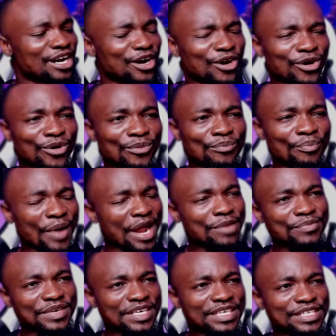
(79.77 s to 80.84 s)
or
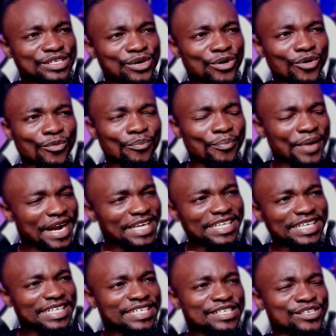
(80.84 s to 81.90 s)
Bybit or
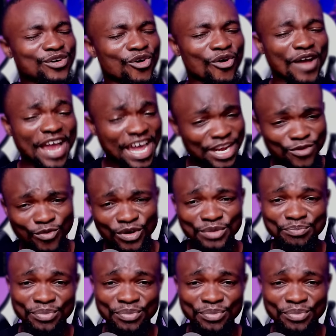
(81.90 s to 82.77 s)
Binance or anyone,